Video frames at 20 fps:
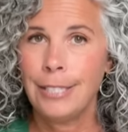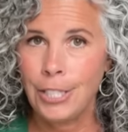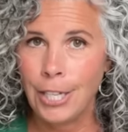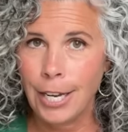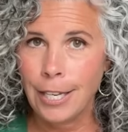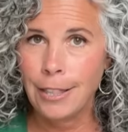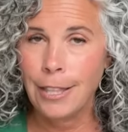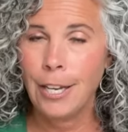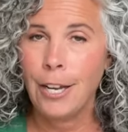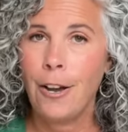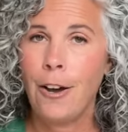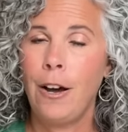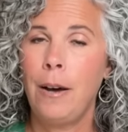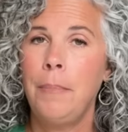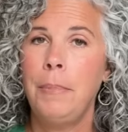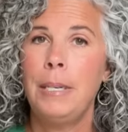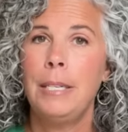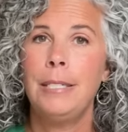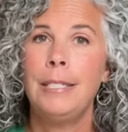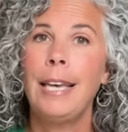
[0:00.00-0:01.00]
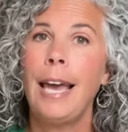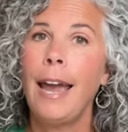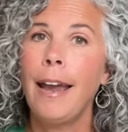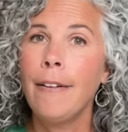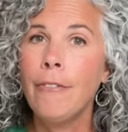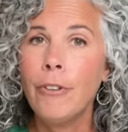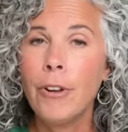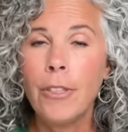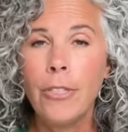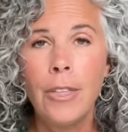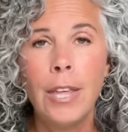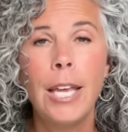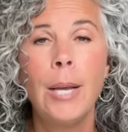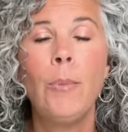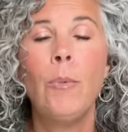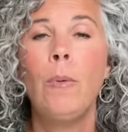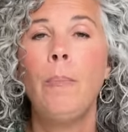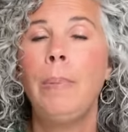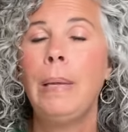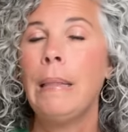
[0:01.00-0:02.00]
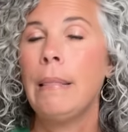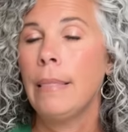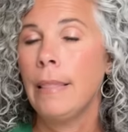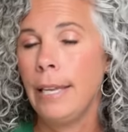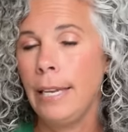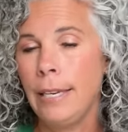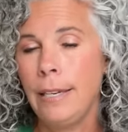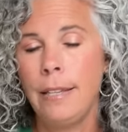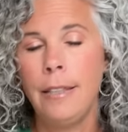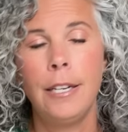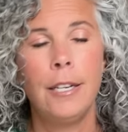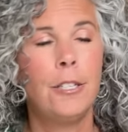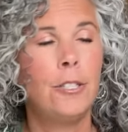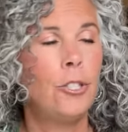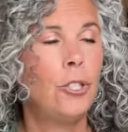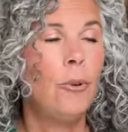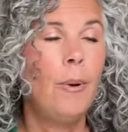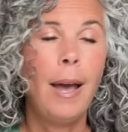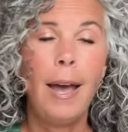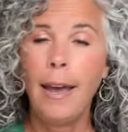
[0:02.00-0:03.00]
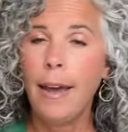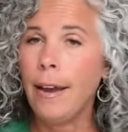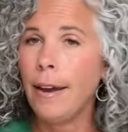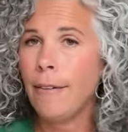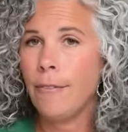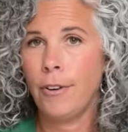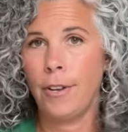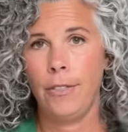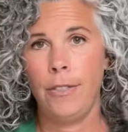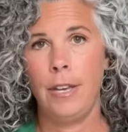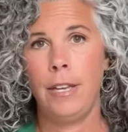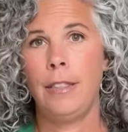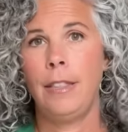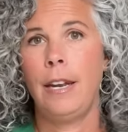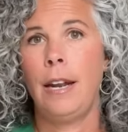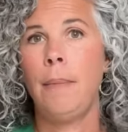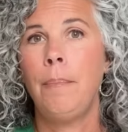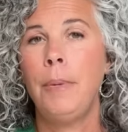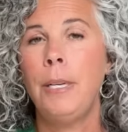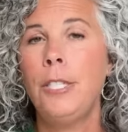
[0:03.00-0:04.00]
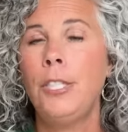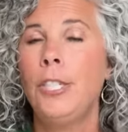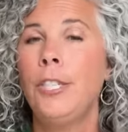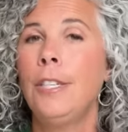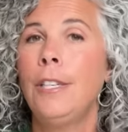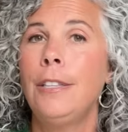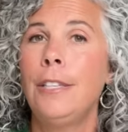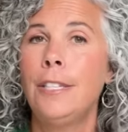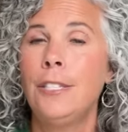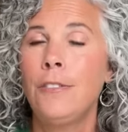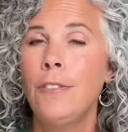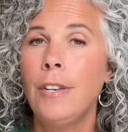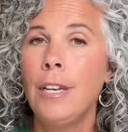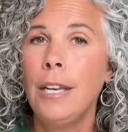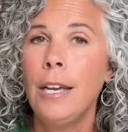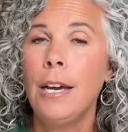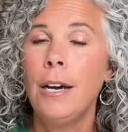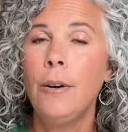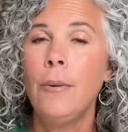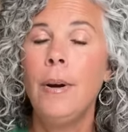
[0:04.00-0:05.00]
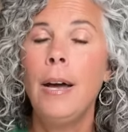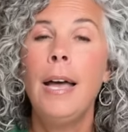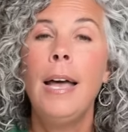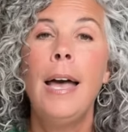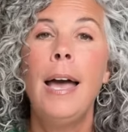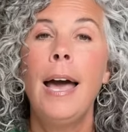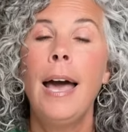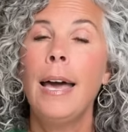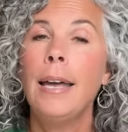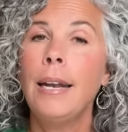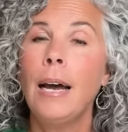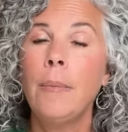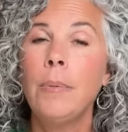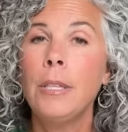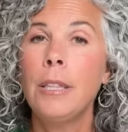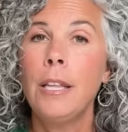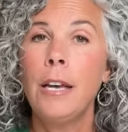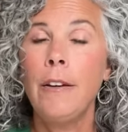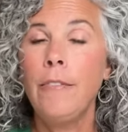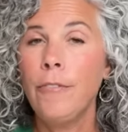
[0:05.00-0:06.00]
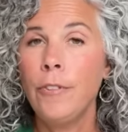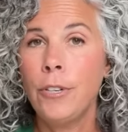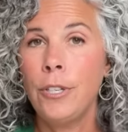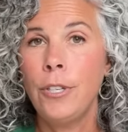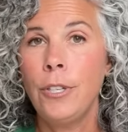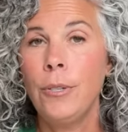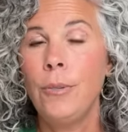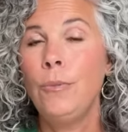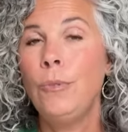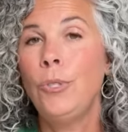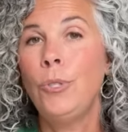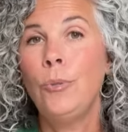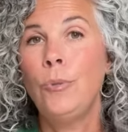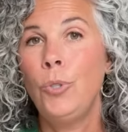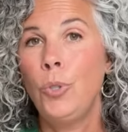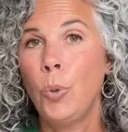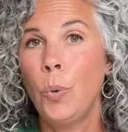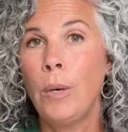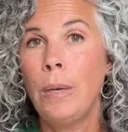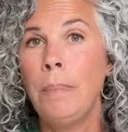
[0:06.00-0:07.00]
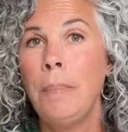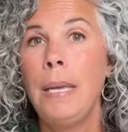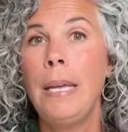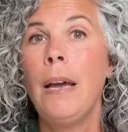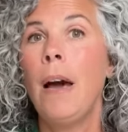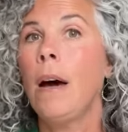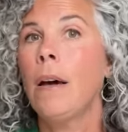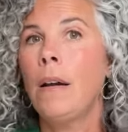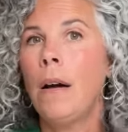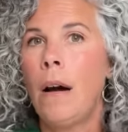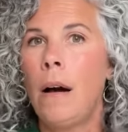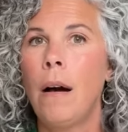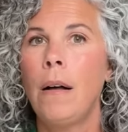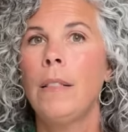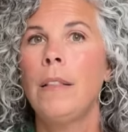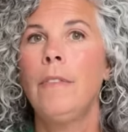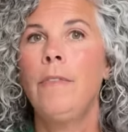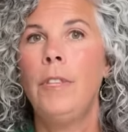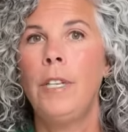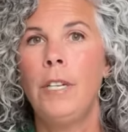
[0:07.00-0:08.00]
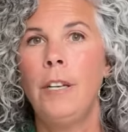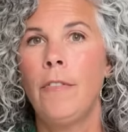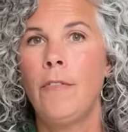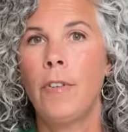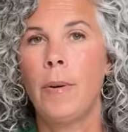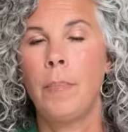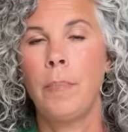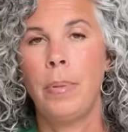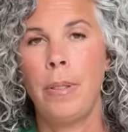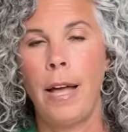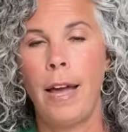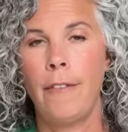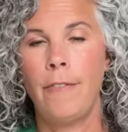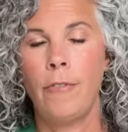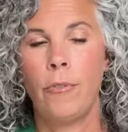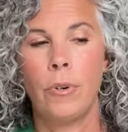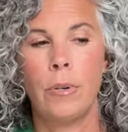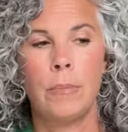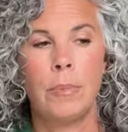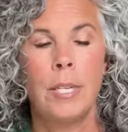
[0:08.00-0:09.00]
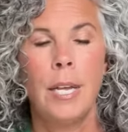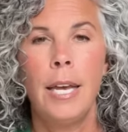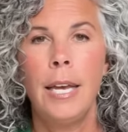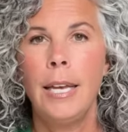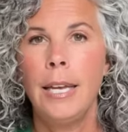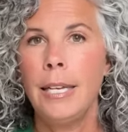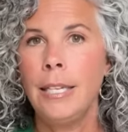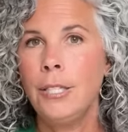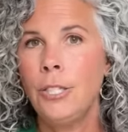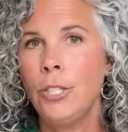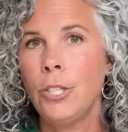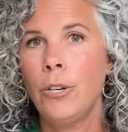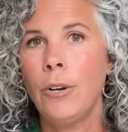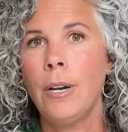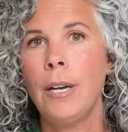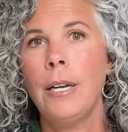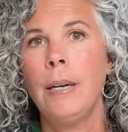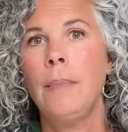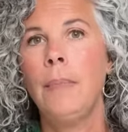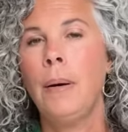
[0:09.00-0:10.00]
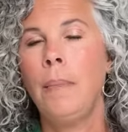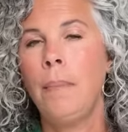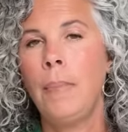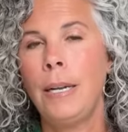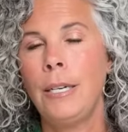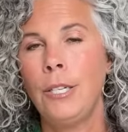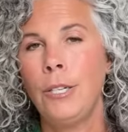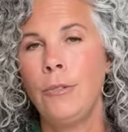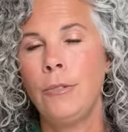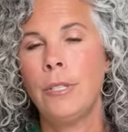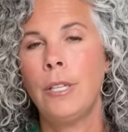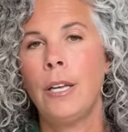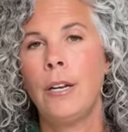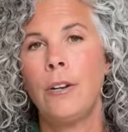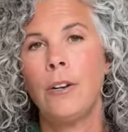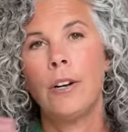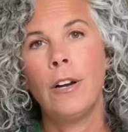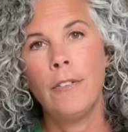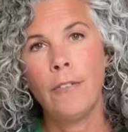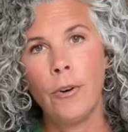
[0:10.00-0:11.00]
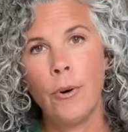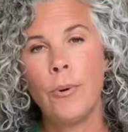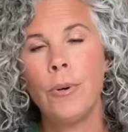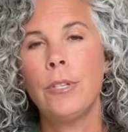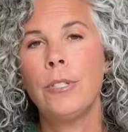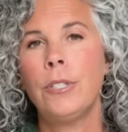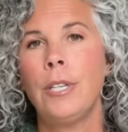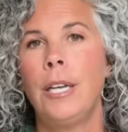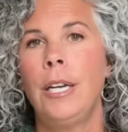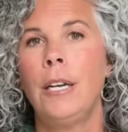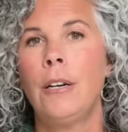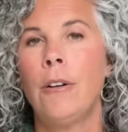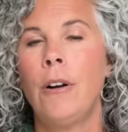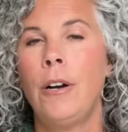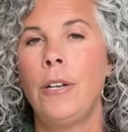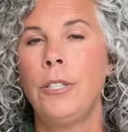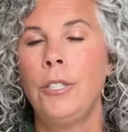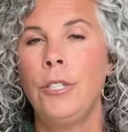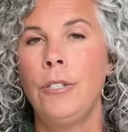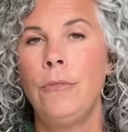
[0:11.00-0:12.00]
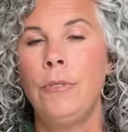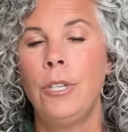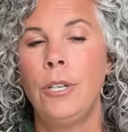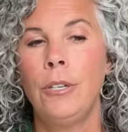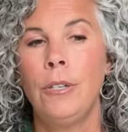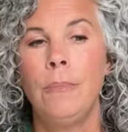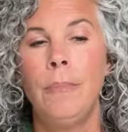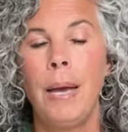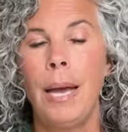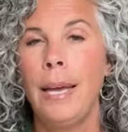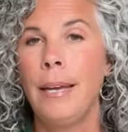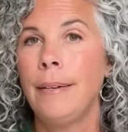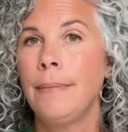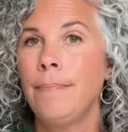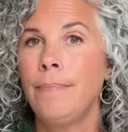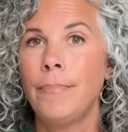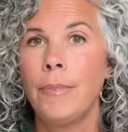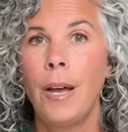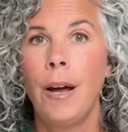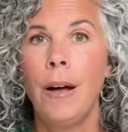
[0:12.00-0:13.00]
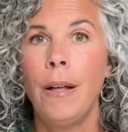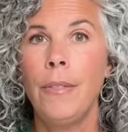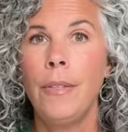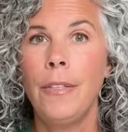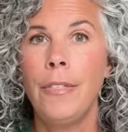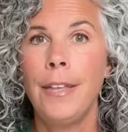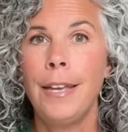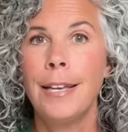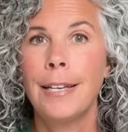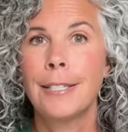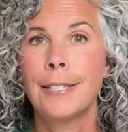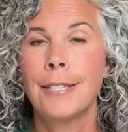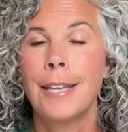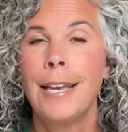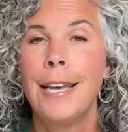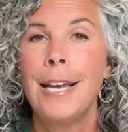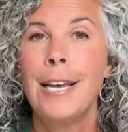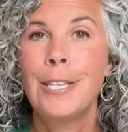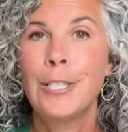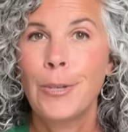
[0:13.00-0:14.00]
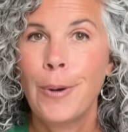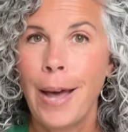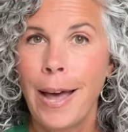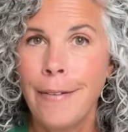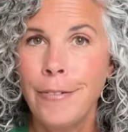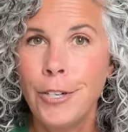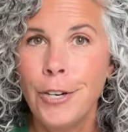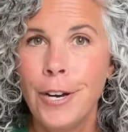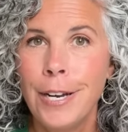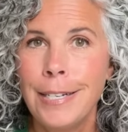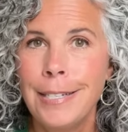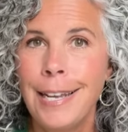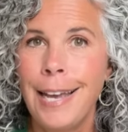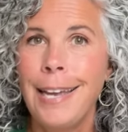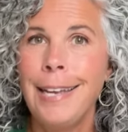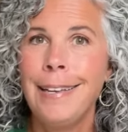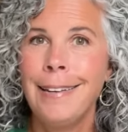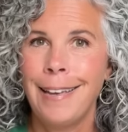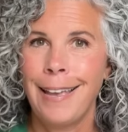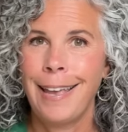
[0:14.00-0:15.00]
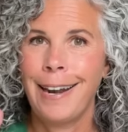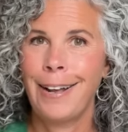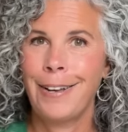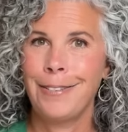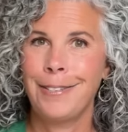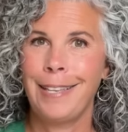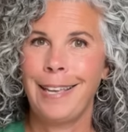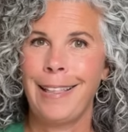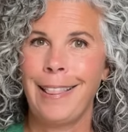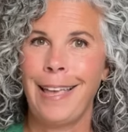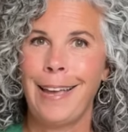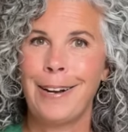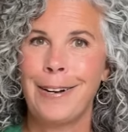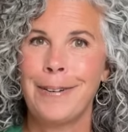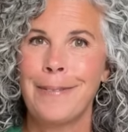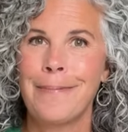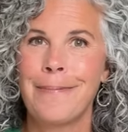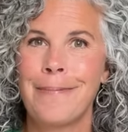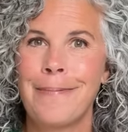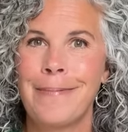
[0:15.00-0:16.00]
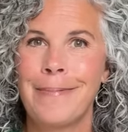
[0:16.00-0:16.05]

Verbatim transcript: check the comments. Everything will be linked there to everything that I mentioned in this video, and I would love for you to join me on all of the different platforms. Instagram, my newsletter, of course, here on YouTube, and all the things. So have a great day, and I'll see you later.